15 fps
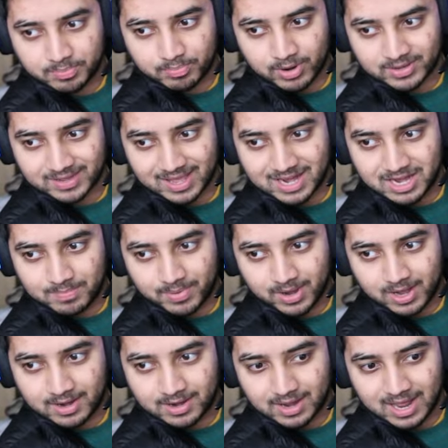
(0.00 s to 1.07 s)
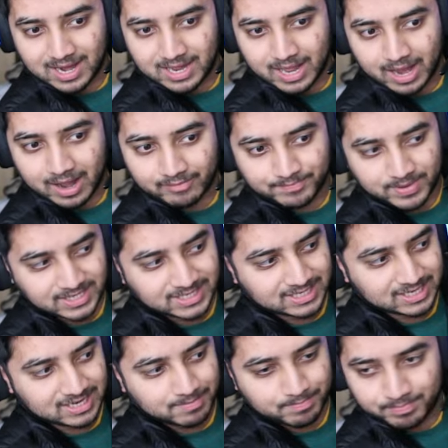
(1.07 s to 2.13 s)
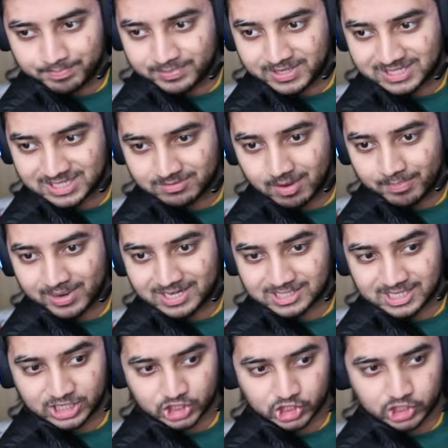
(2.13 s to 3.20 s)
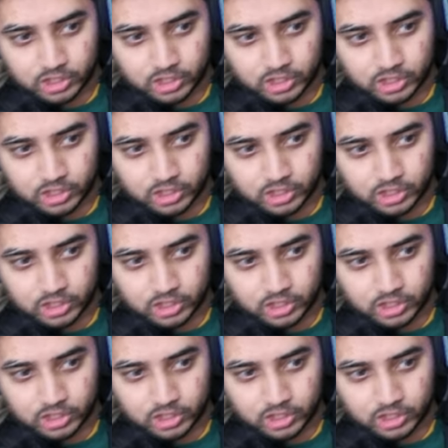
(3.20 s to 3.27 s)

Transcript: press any button and, it, and I basically, this is my PlayStation.